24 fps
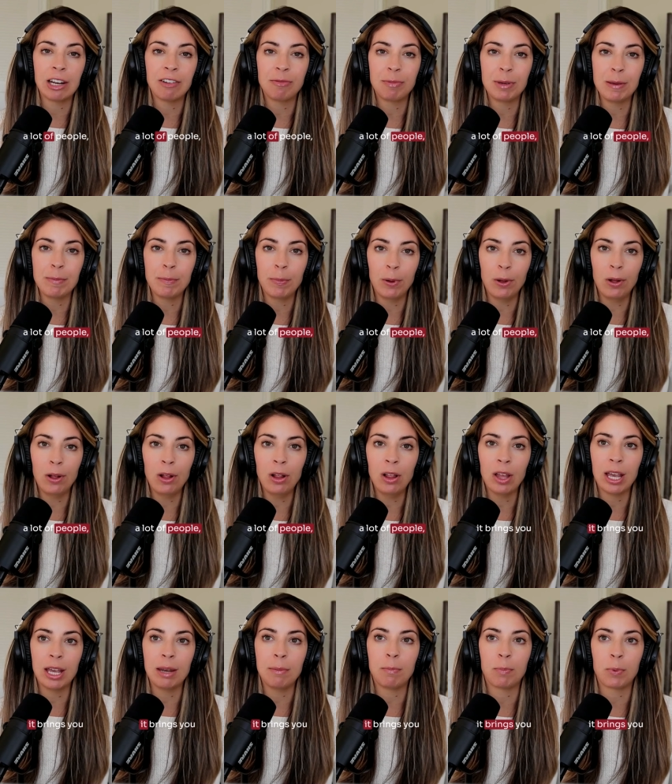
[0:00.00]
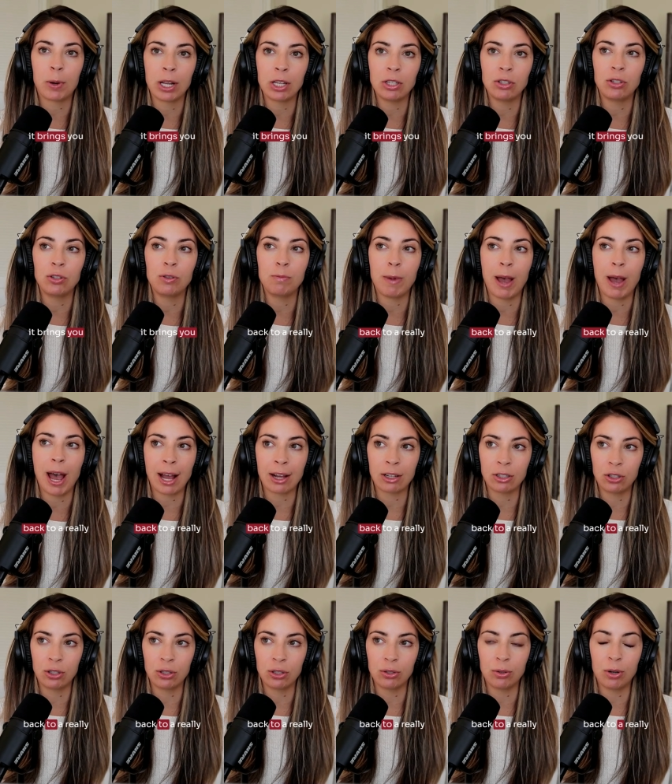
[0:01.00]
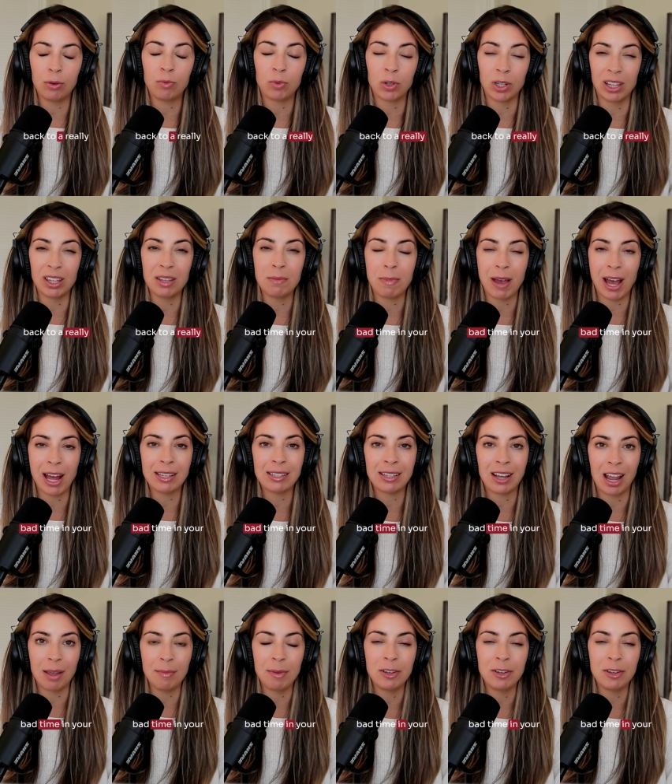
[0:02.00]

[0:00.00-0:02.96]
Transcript: of people, it brings you back to a really bad time